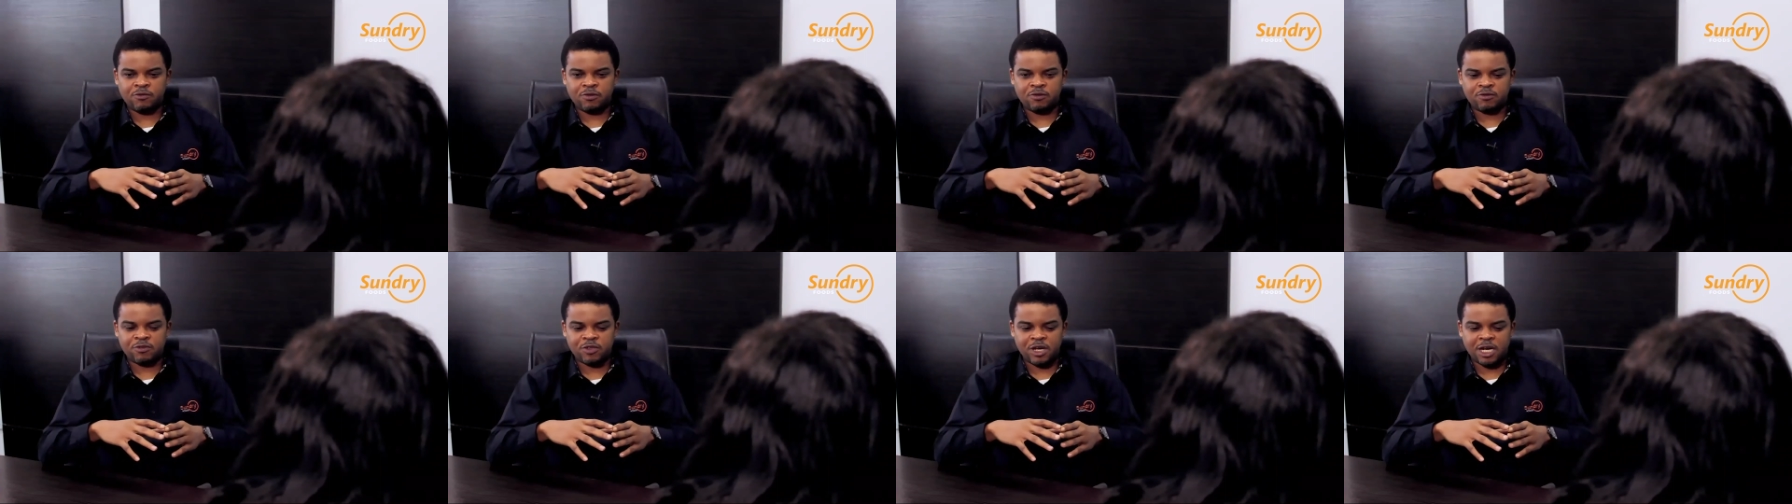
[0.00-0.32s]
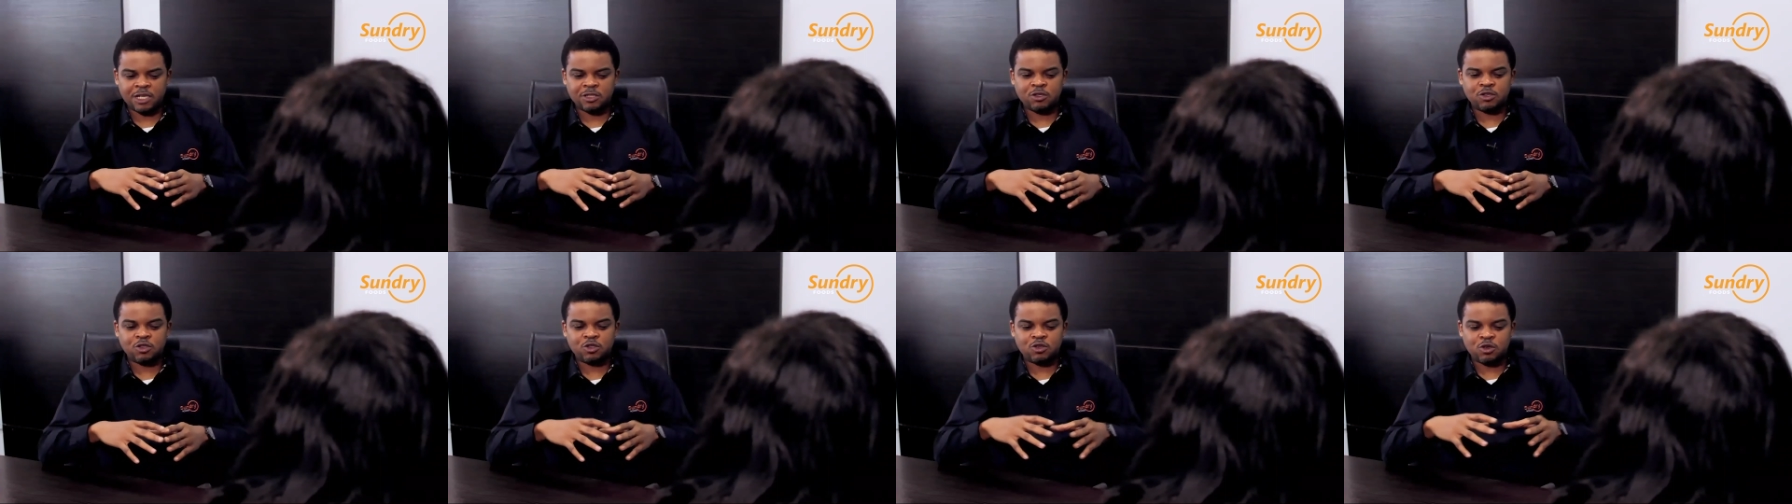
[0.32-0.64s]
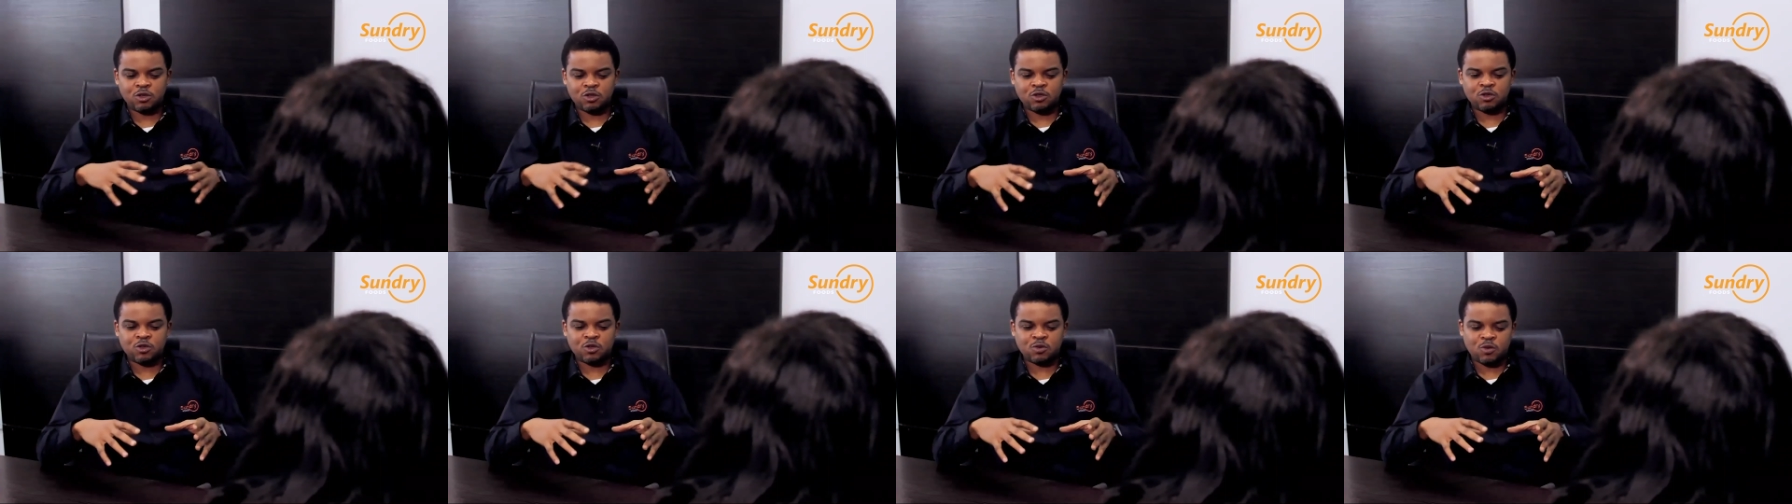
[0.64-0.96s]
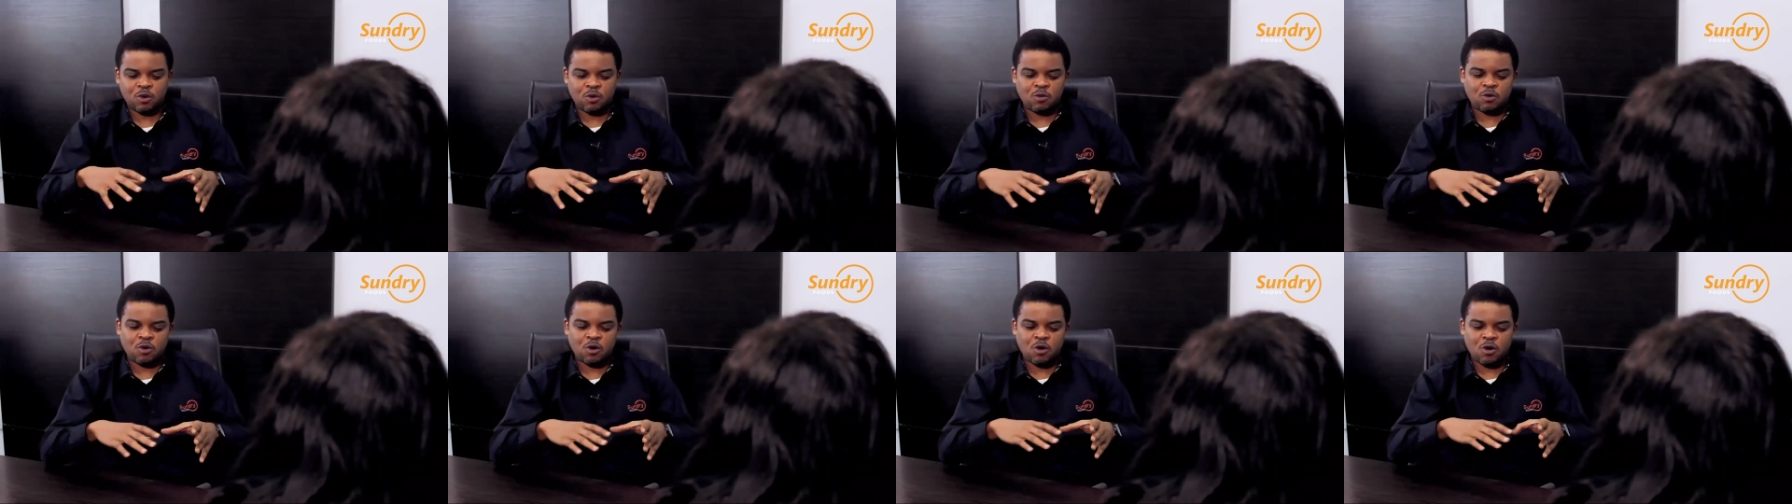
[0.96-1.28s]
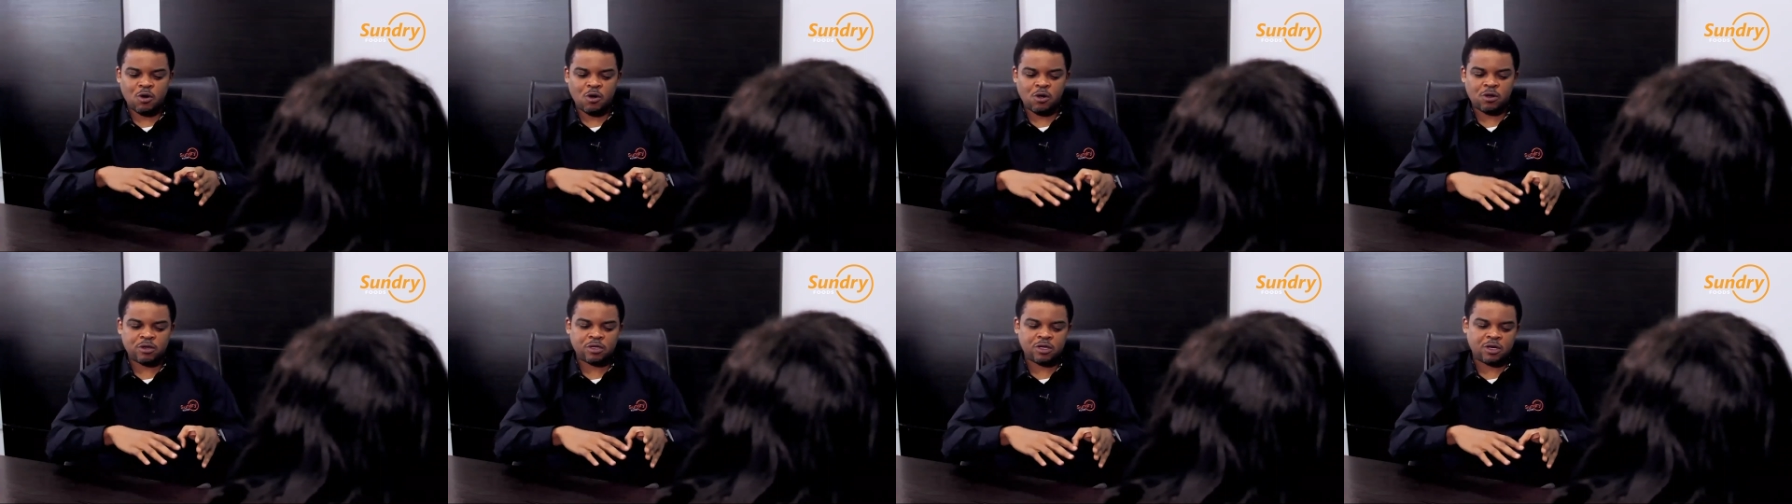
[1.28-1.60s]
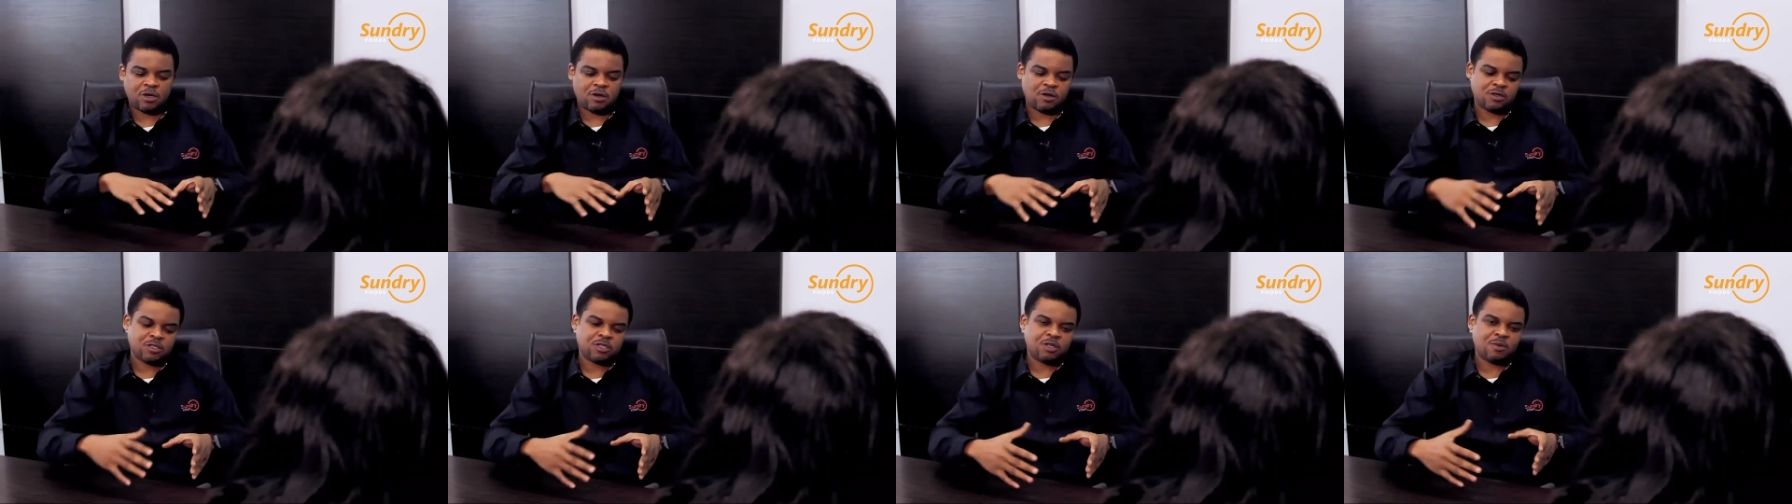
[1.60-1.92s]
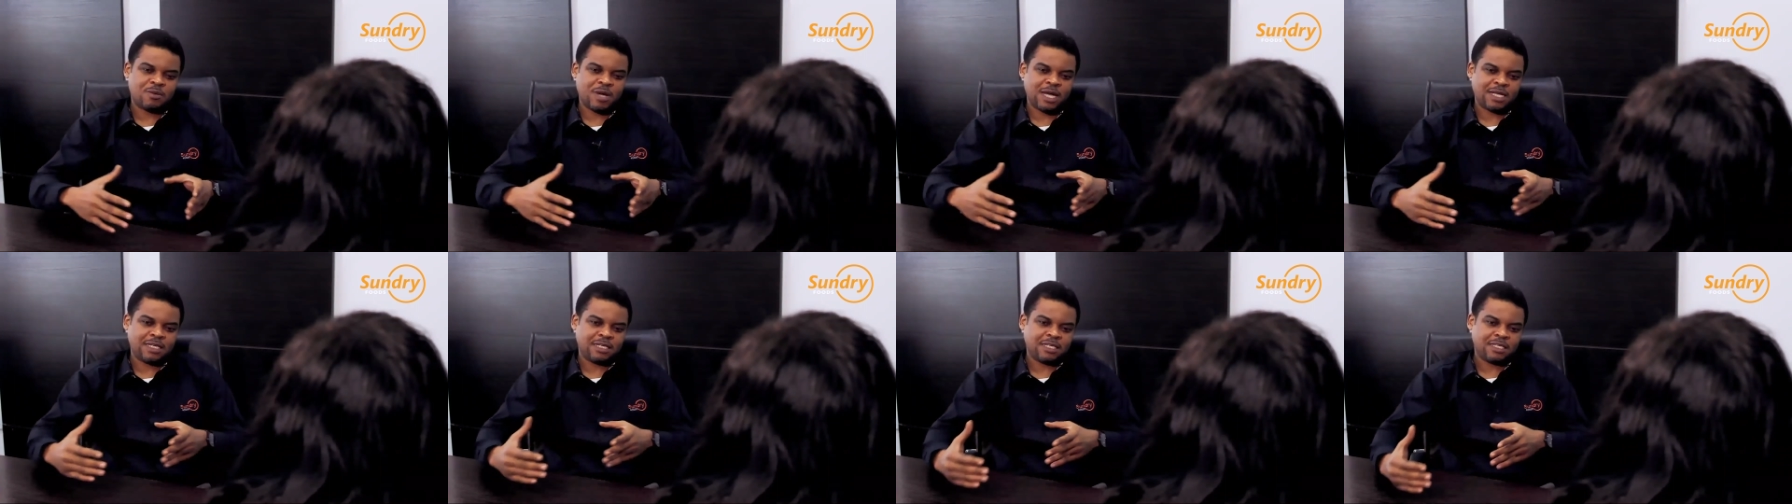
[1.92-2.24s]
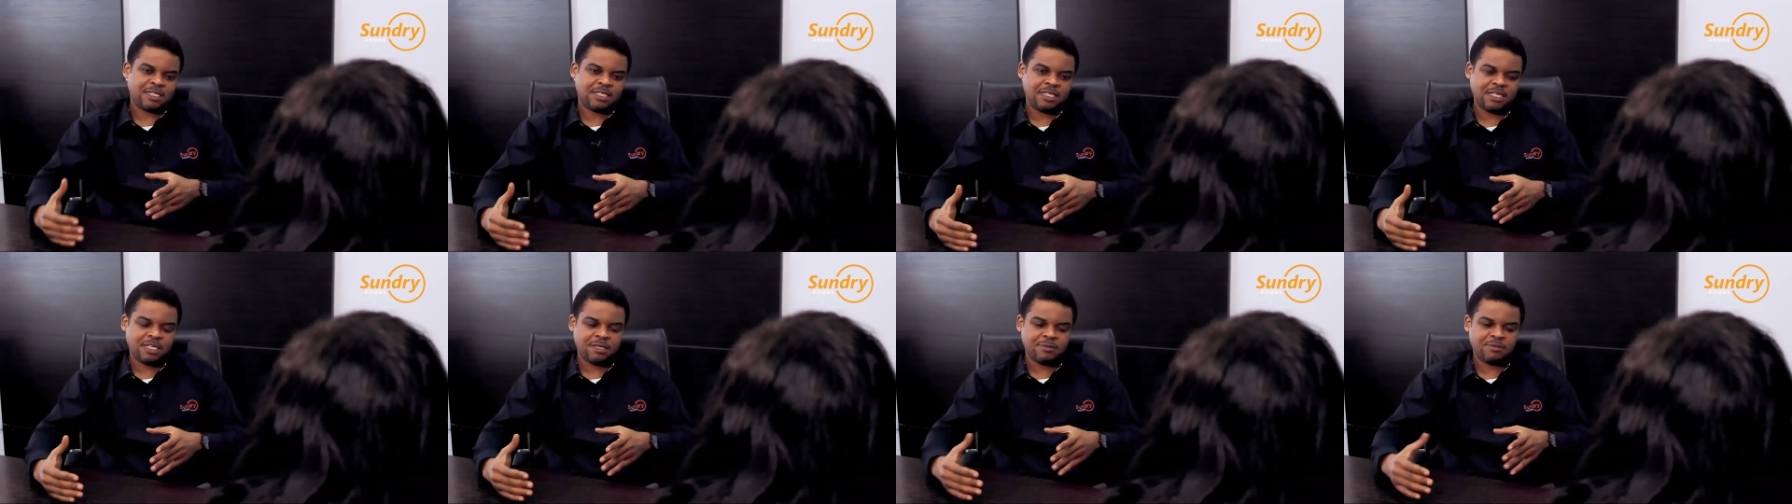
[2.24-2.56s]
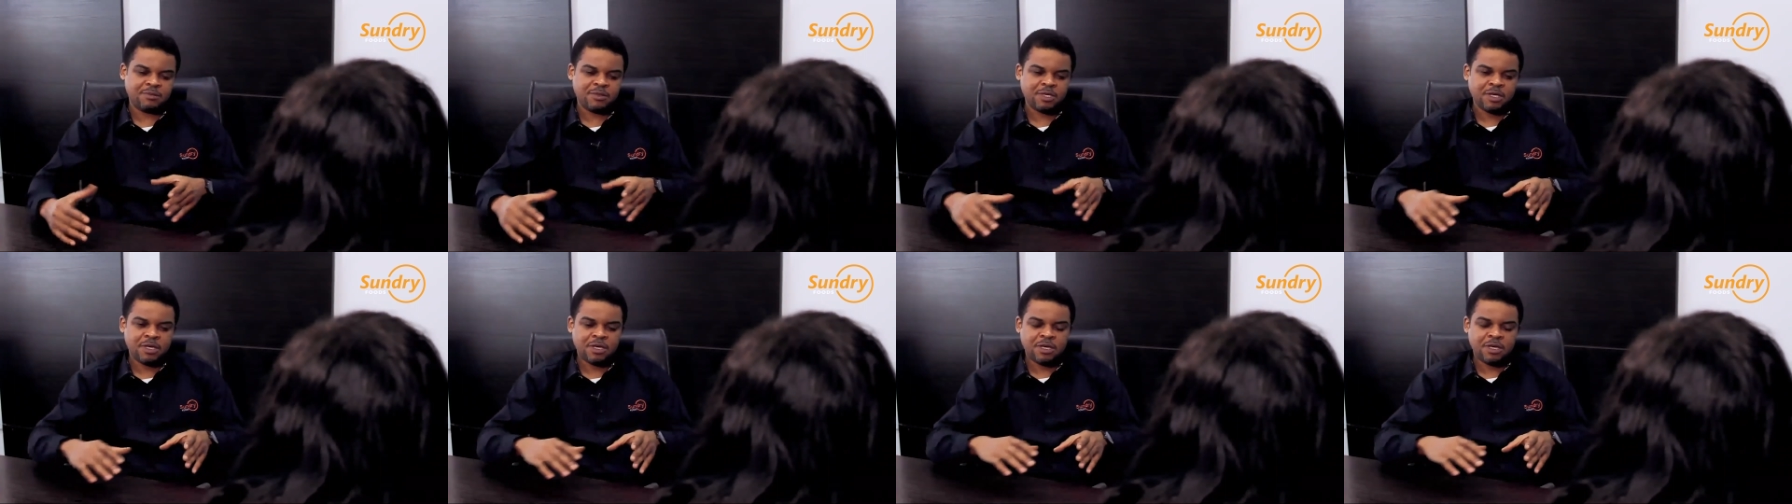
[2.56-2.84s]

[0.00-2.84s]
we've, tried to introduce what we call the customer in the team.